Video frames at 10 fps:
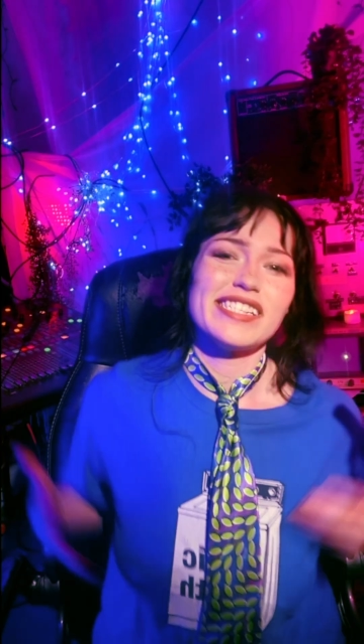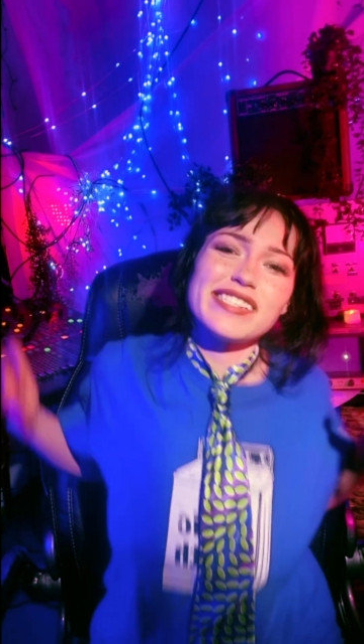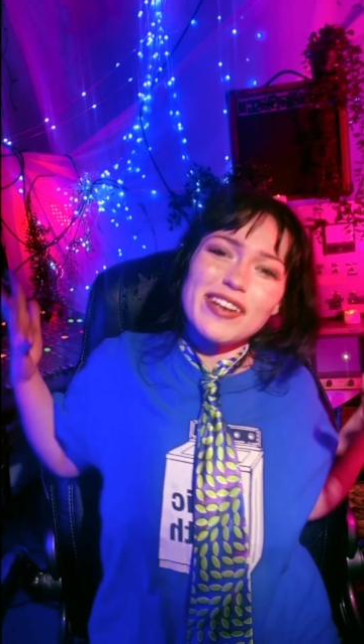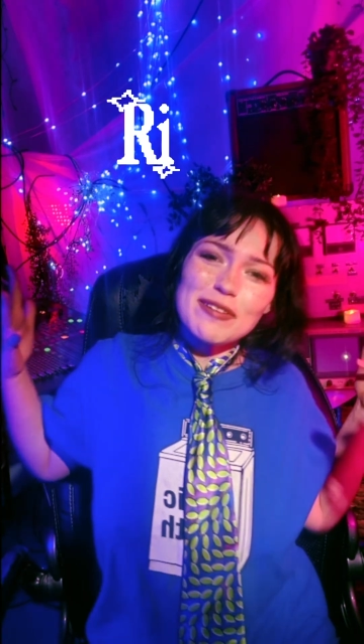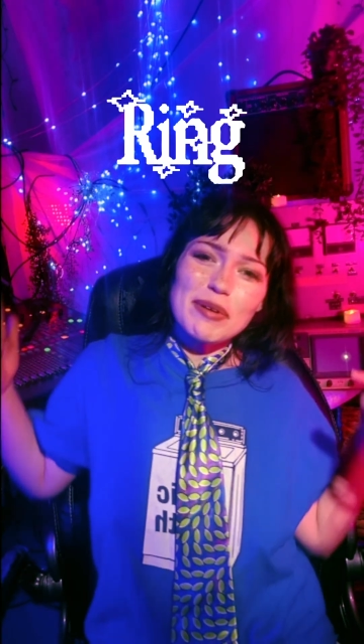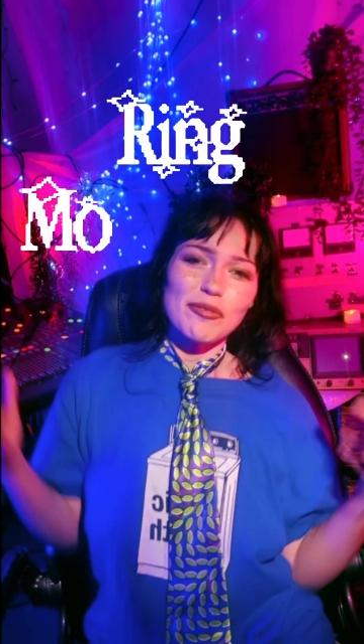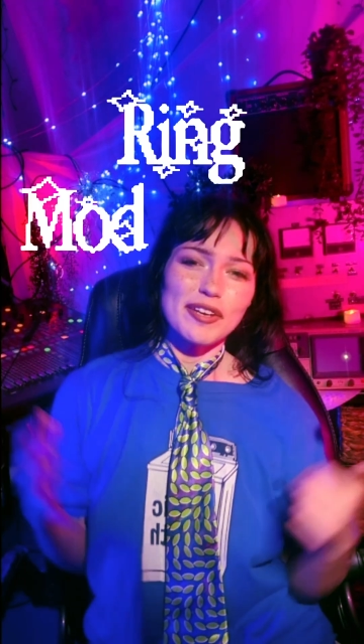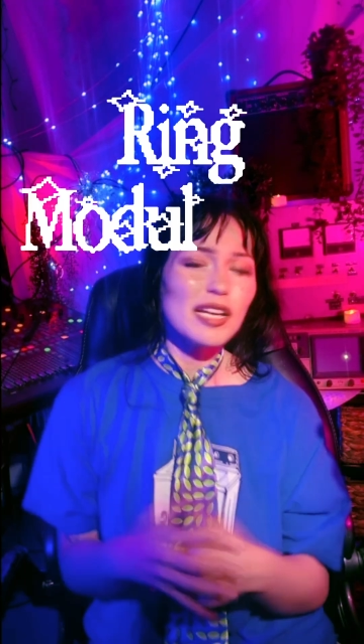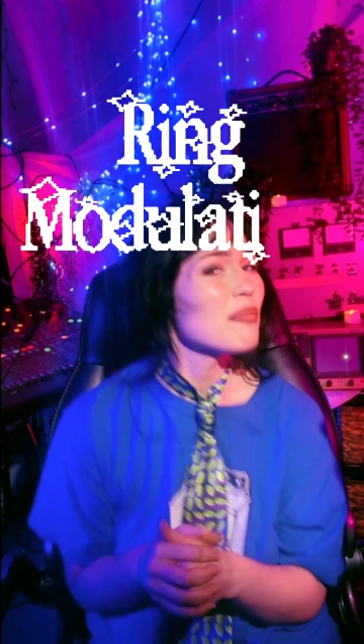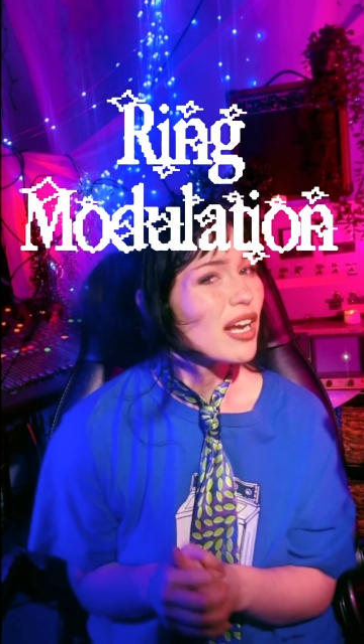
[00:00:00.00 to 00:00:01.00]
talk about
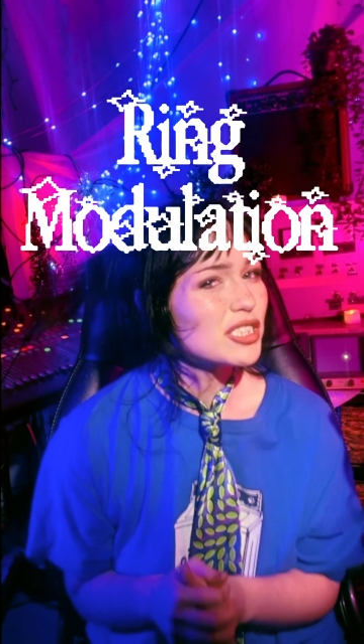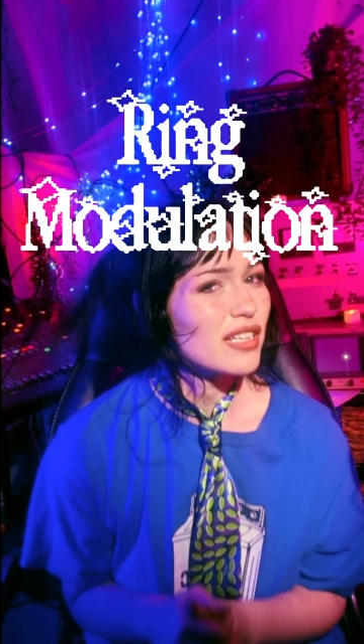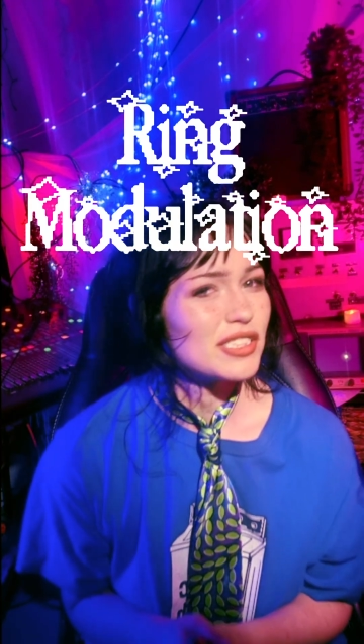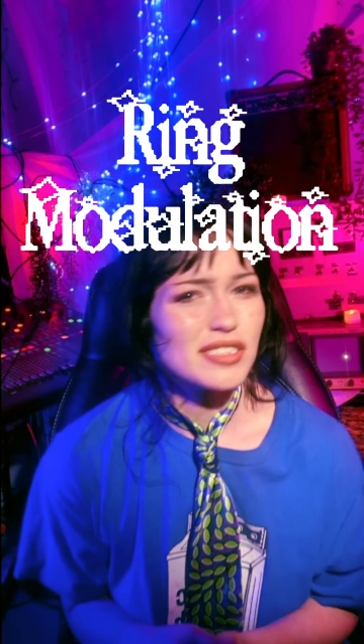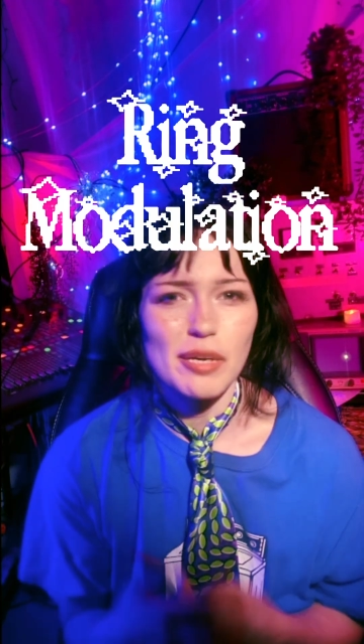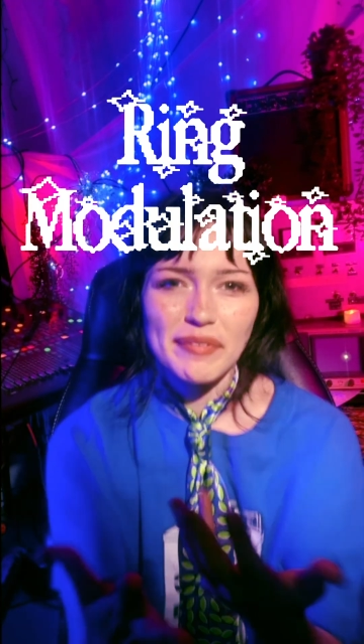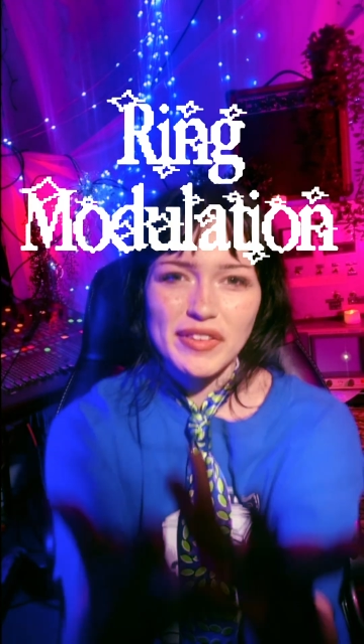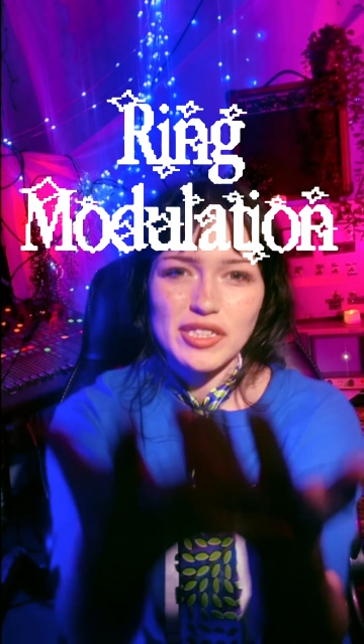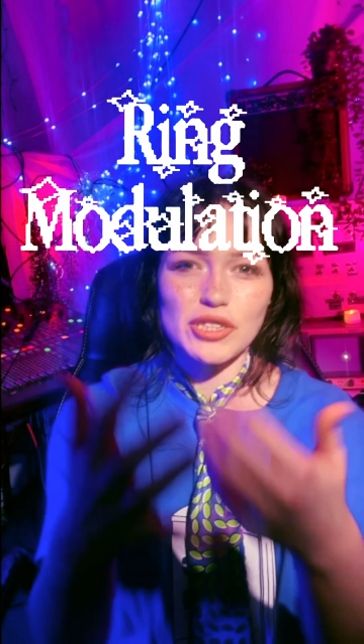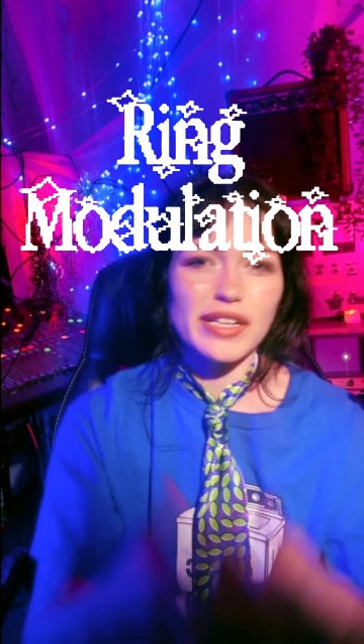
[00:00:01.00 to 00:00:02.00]
ring modulation, some of
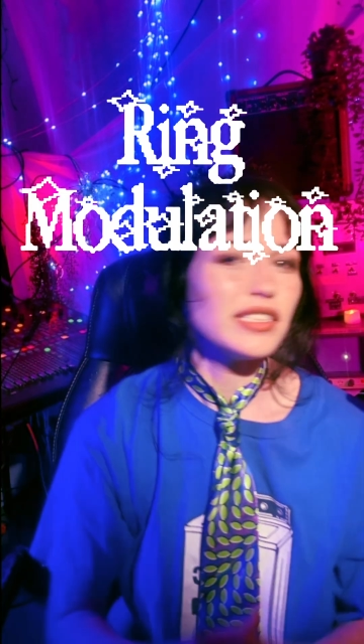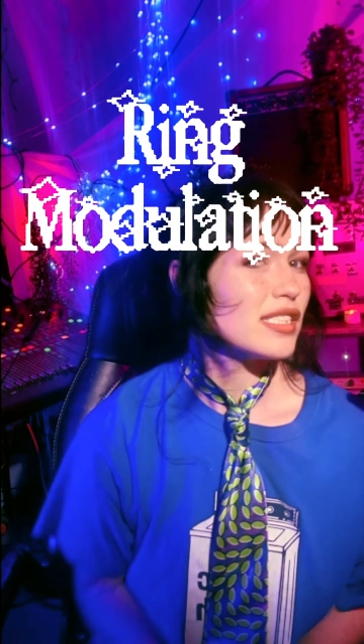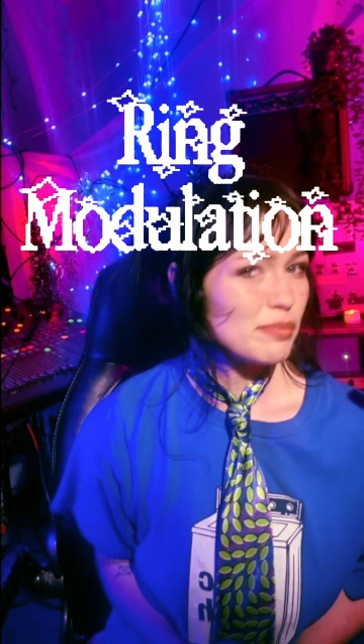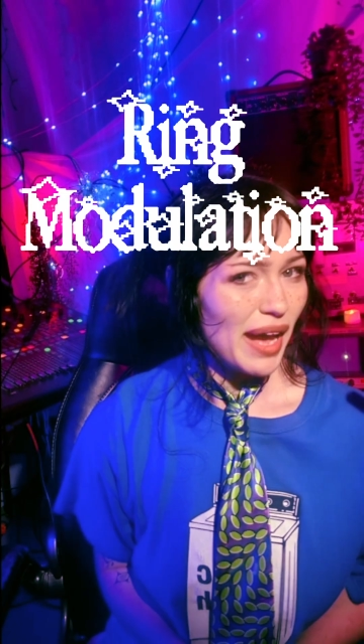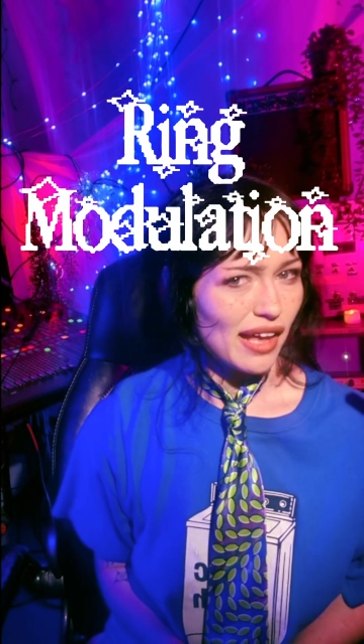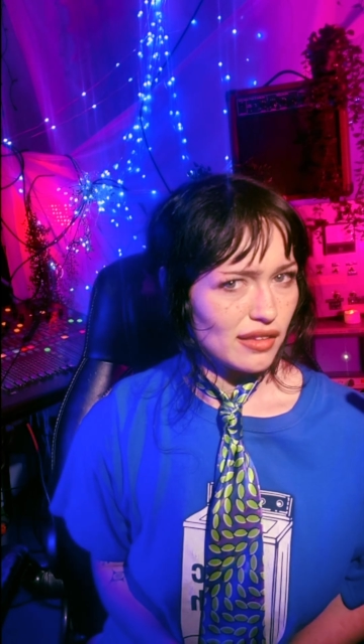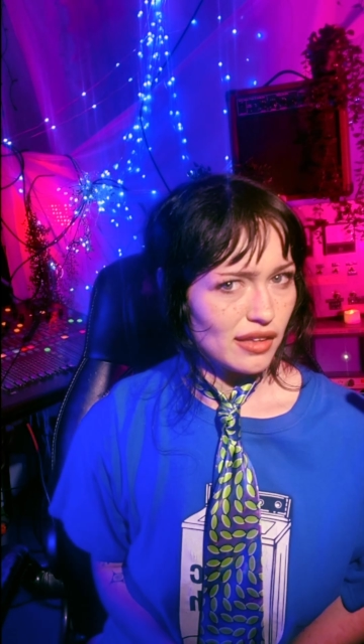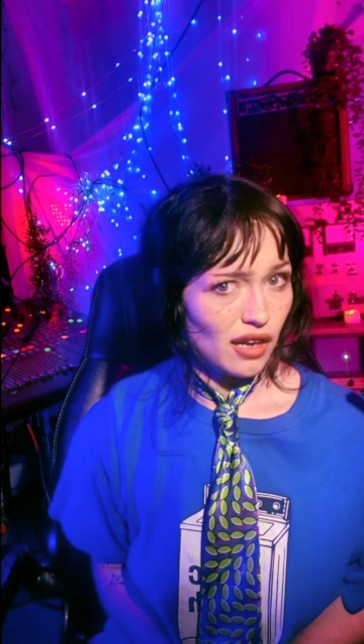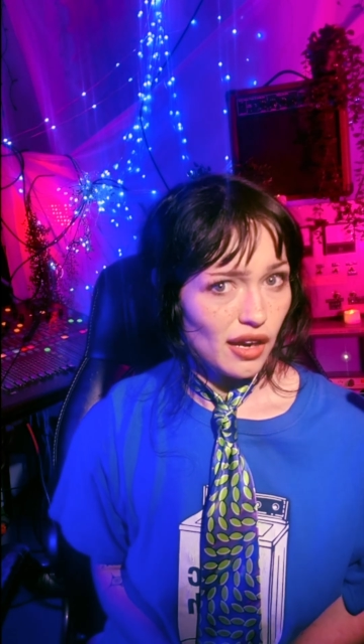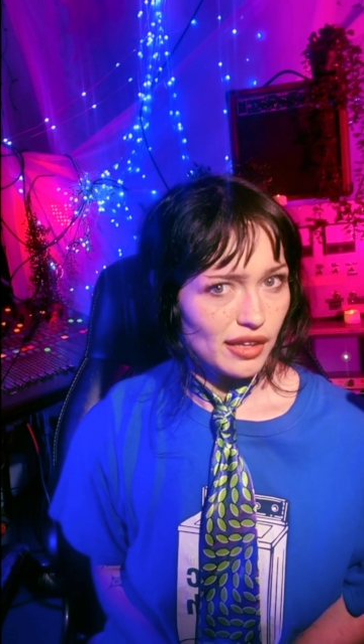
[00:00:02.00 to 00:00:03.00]
the strangest math
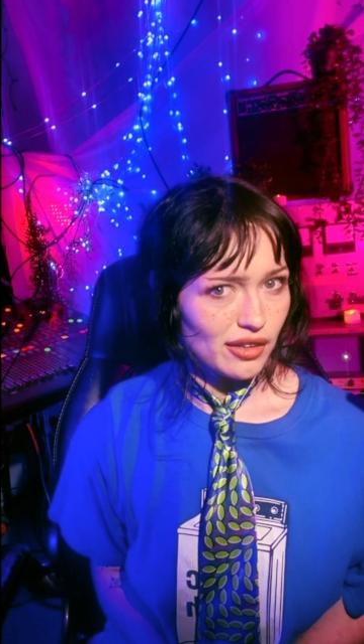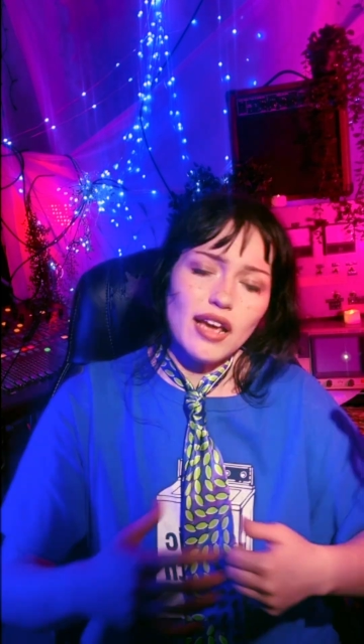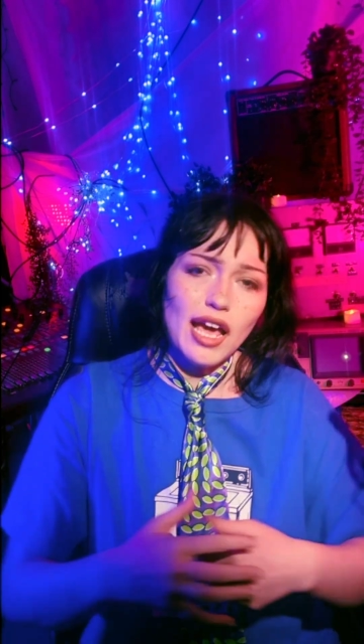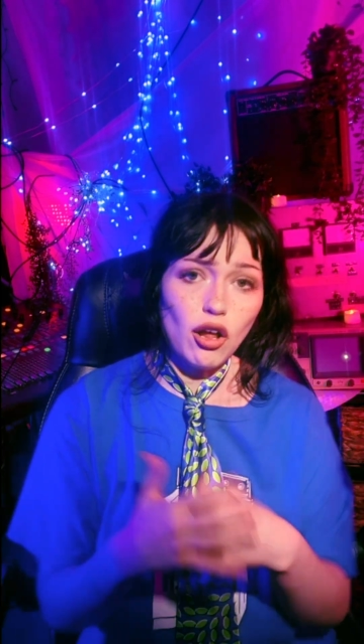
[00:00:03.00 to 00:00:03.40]
in audio.